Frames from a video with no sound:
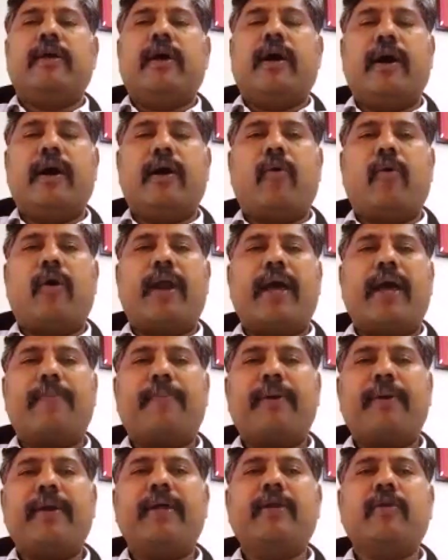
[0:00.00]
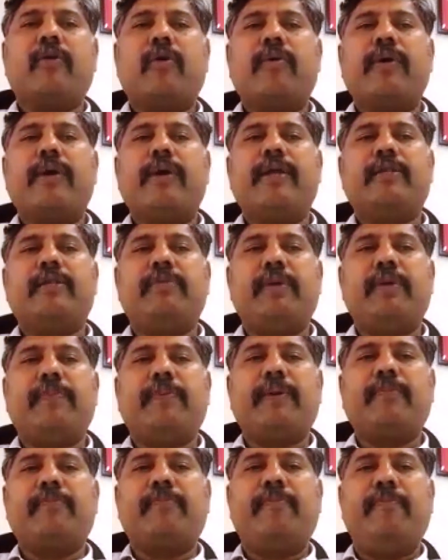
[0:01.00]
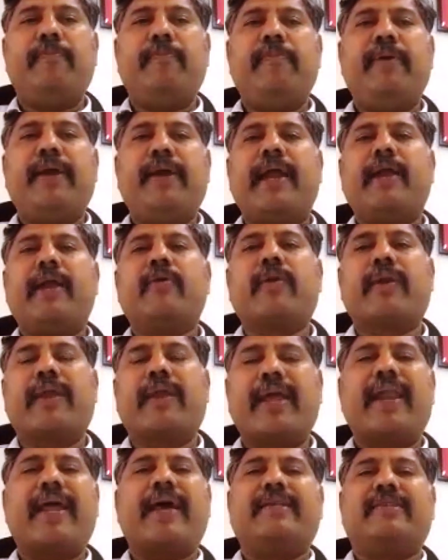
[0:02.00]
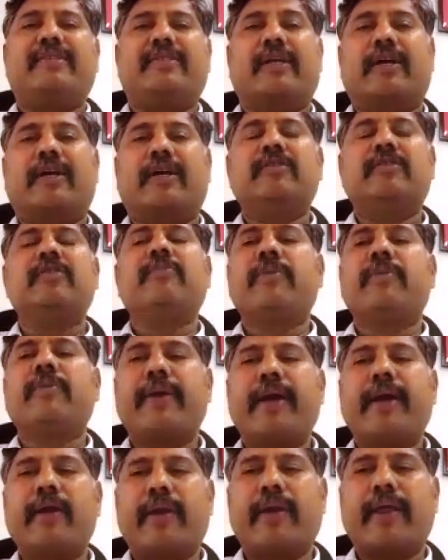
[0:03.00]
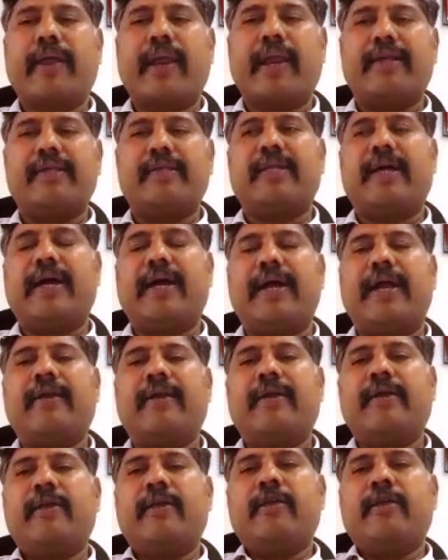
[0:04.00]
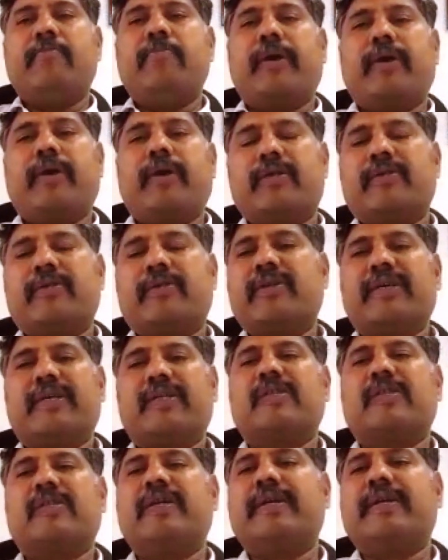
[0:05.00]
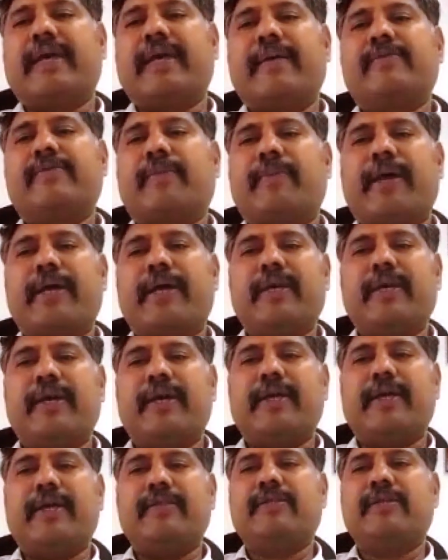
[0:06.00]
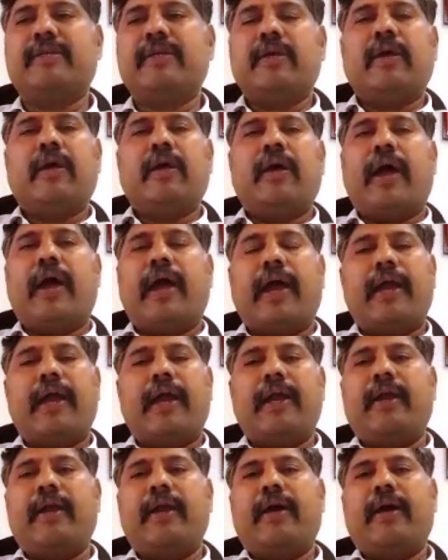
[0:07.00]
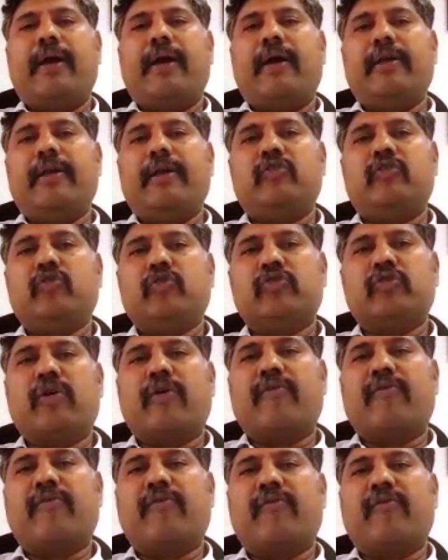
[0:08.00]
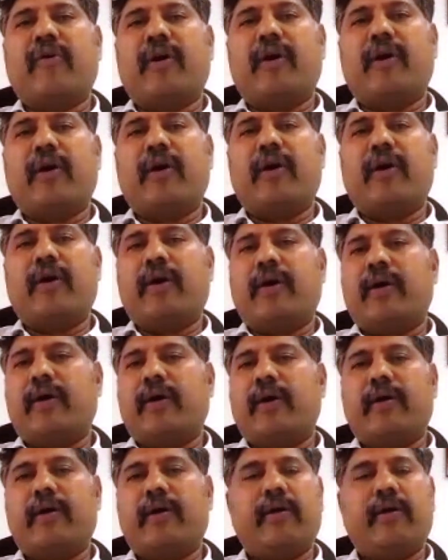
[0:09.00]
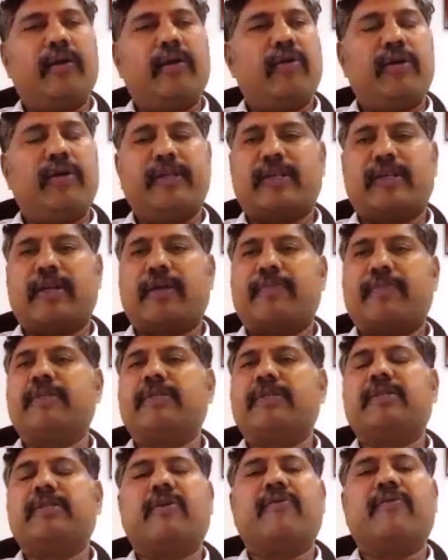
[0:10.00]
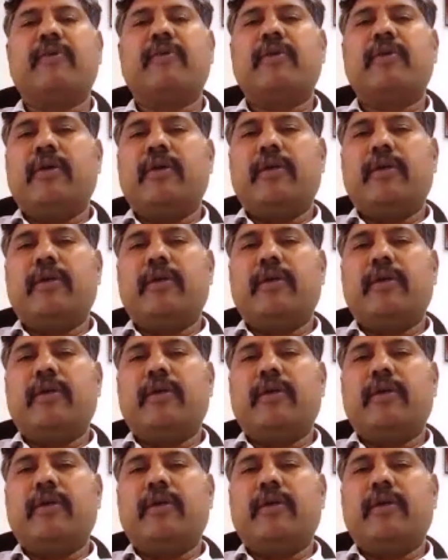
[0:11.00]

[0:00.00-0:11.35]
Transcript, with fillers: Uh, what happened in COVID is people began to realize, the consumer began to realize that because of the just-in-time supply chains, and uh, issues of uh, you know disruptions of